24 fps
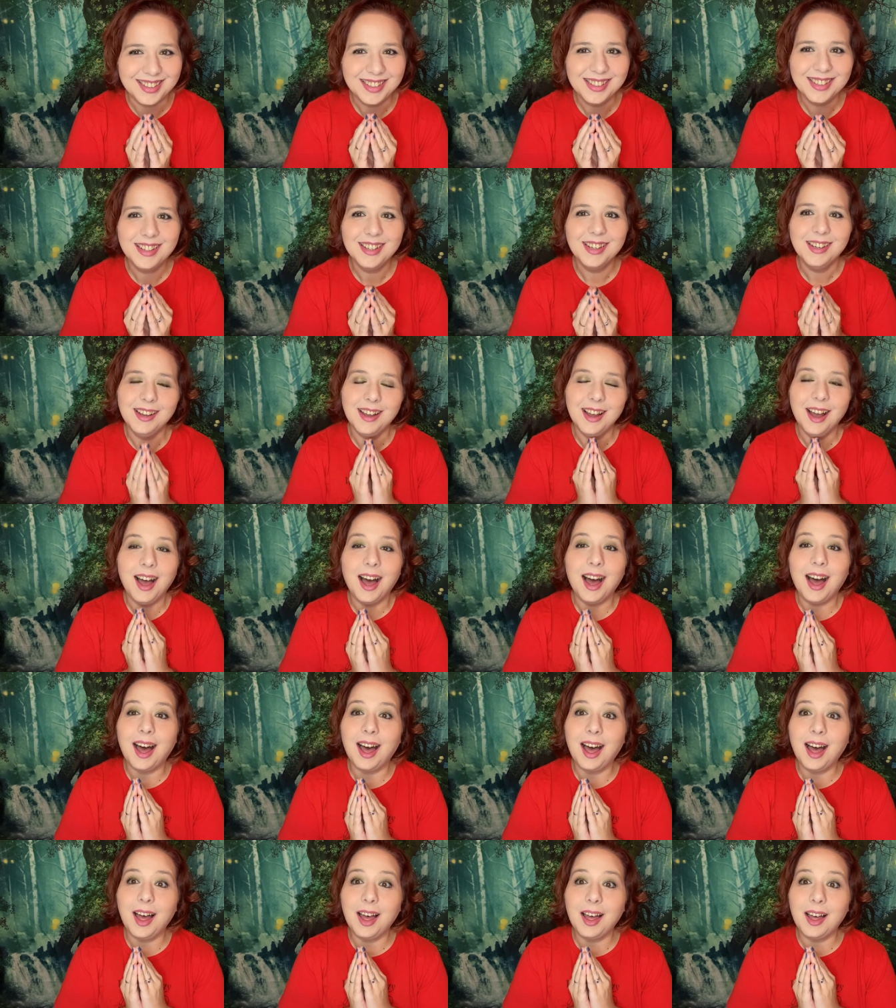
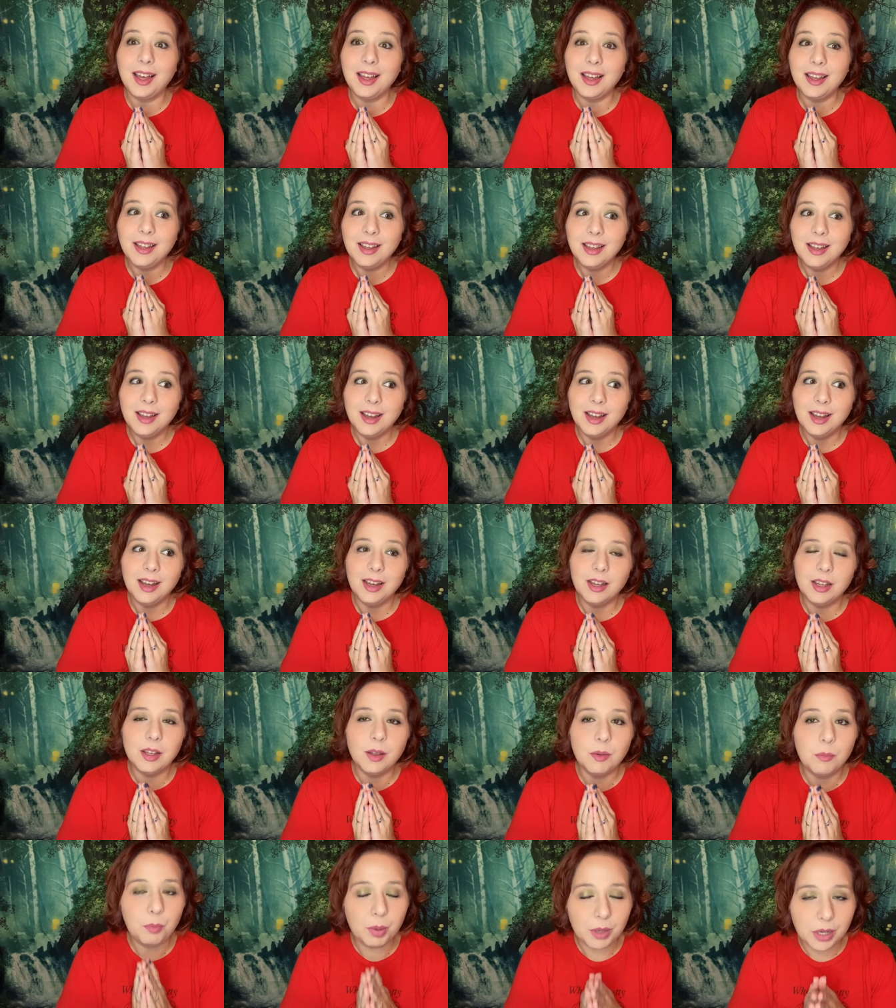uh,
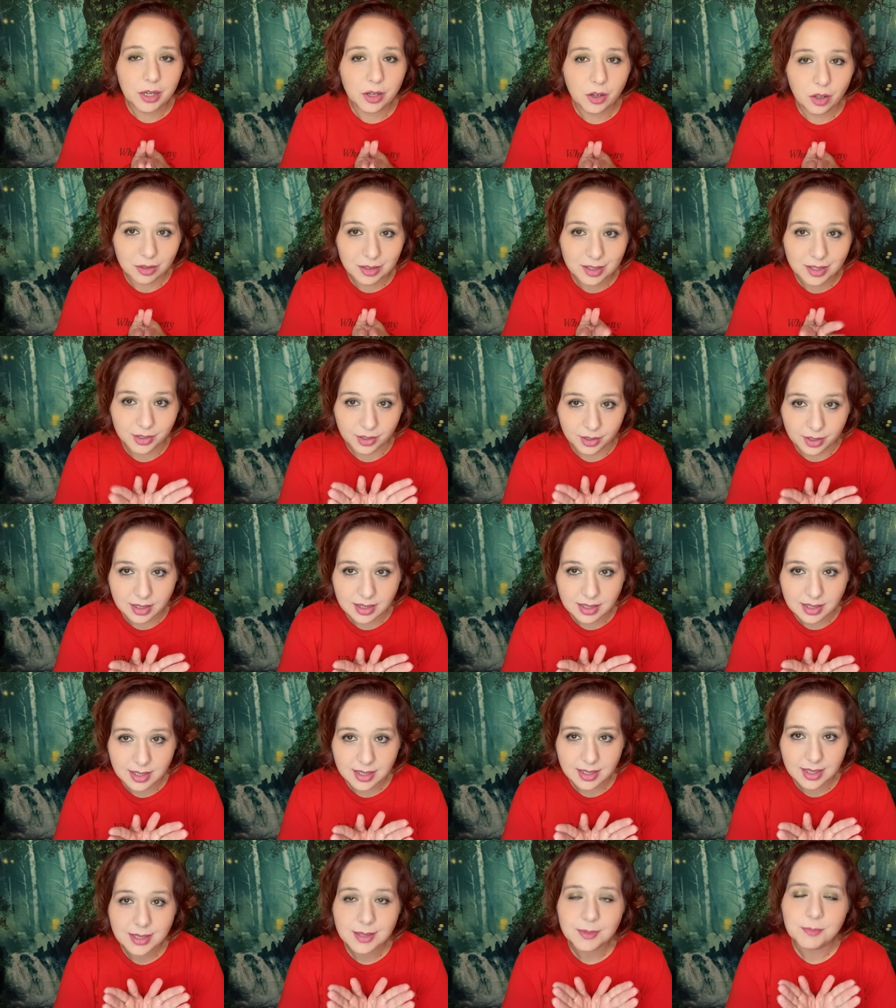but in all
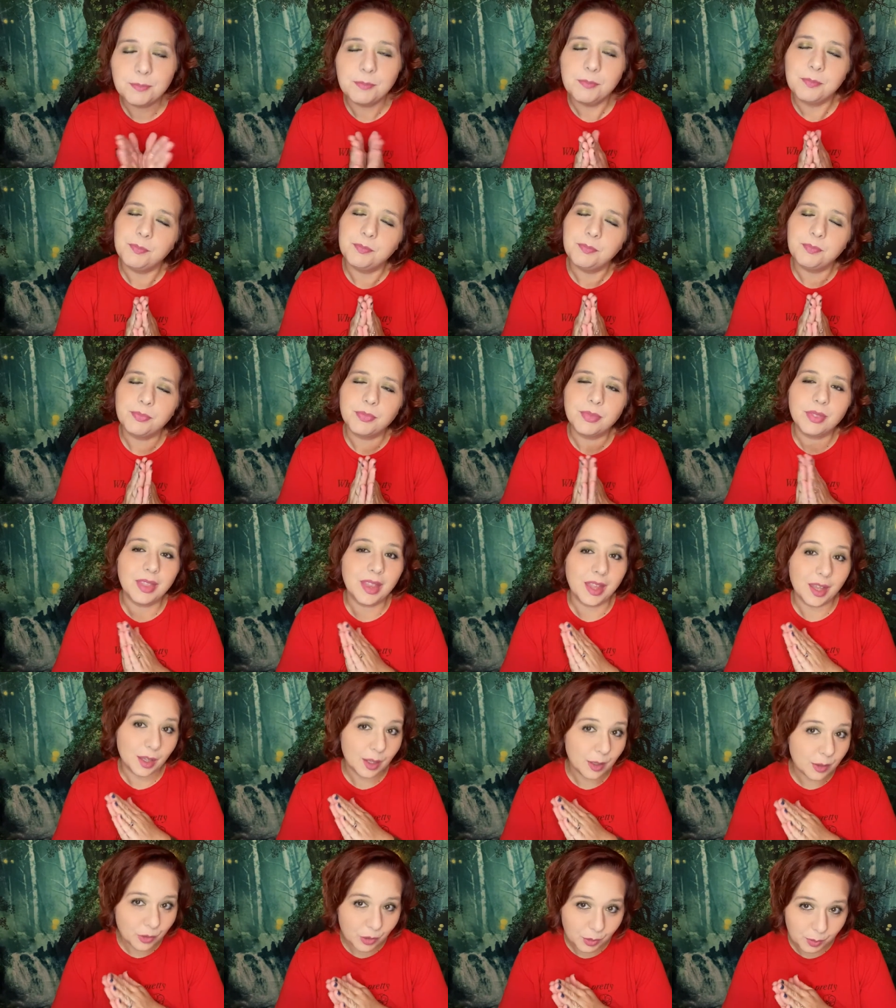seriousness,
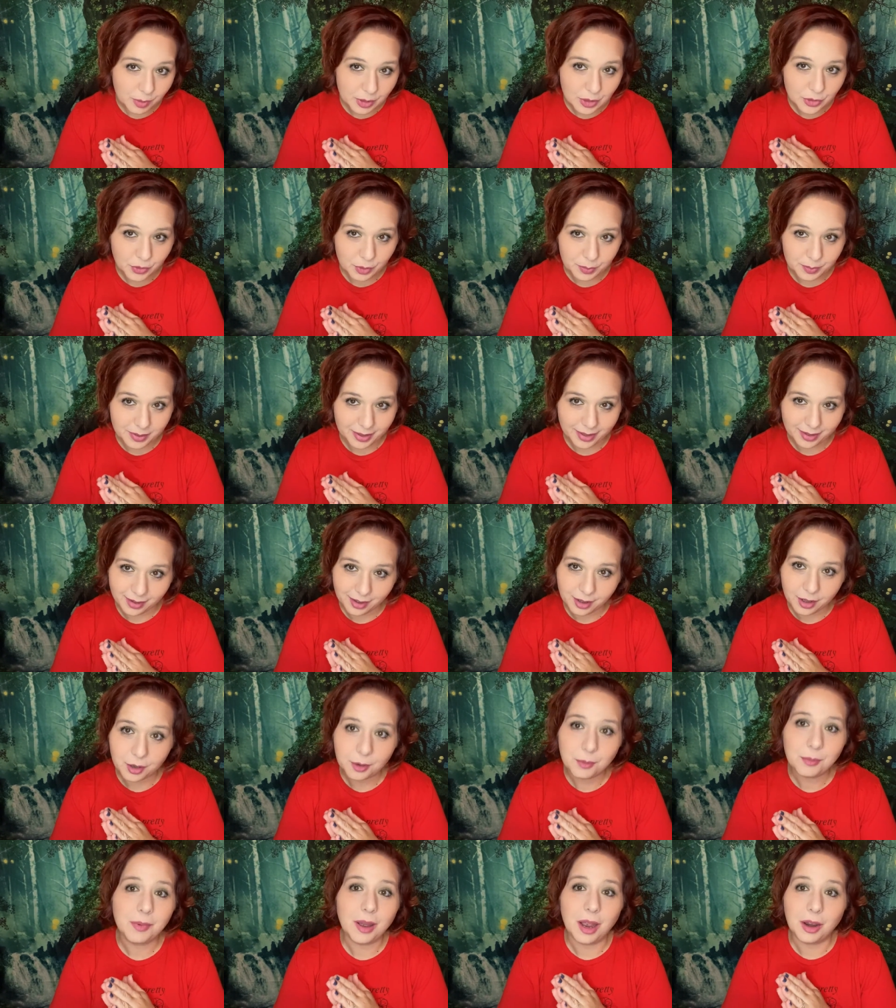thank you so much for being
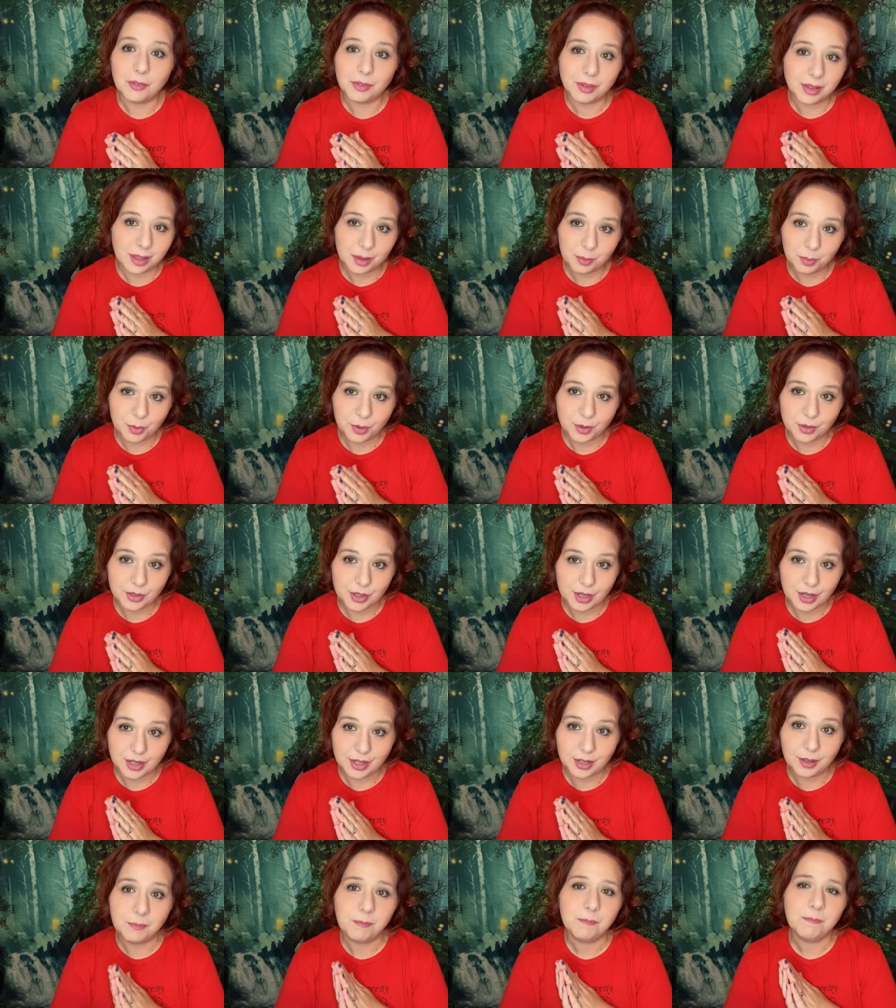here. I really
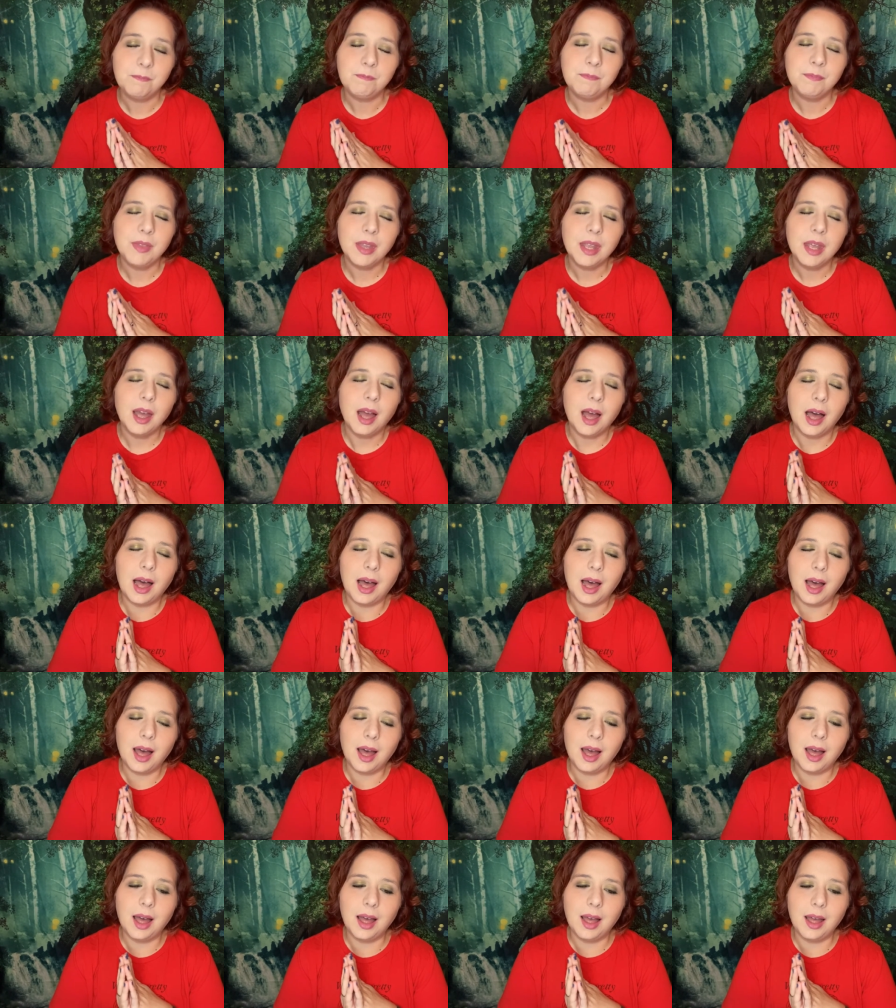appreciate it.
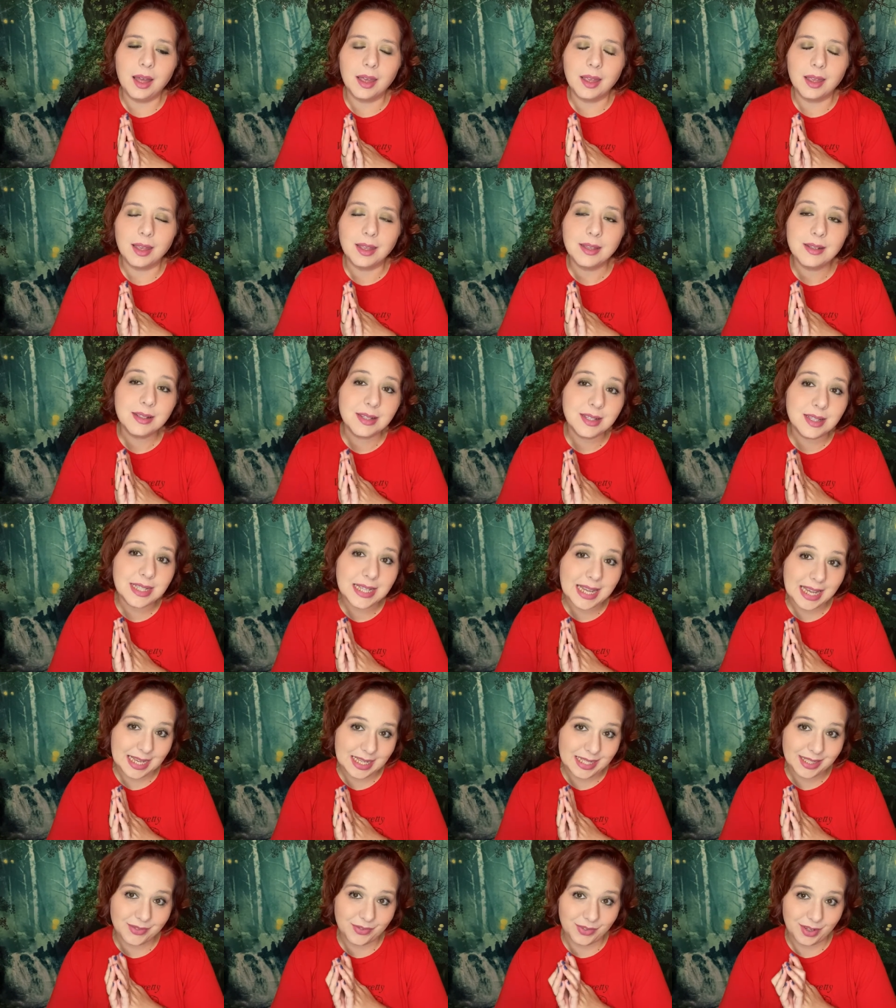Uh, in
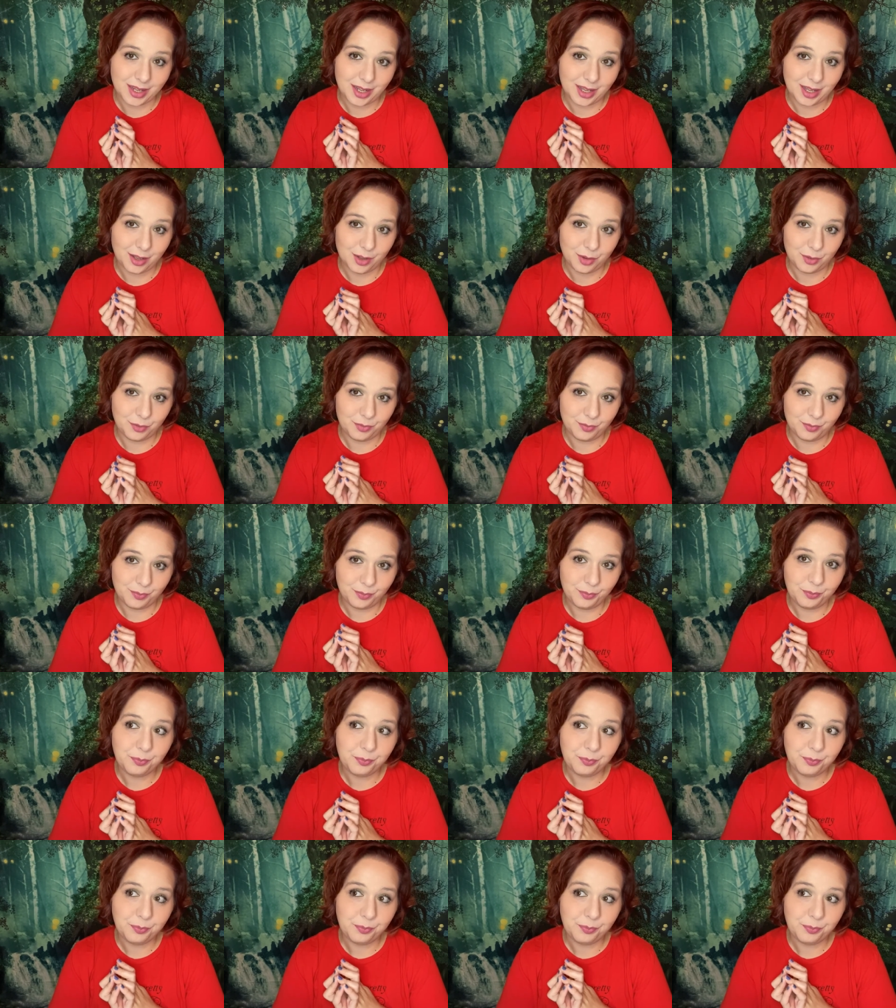today's video,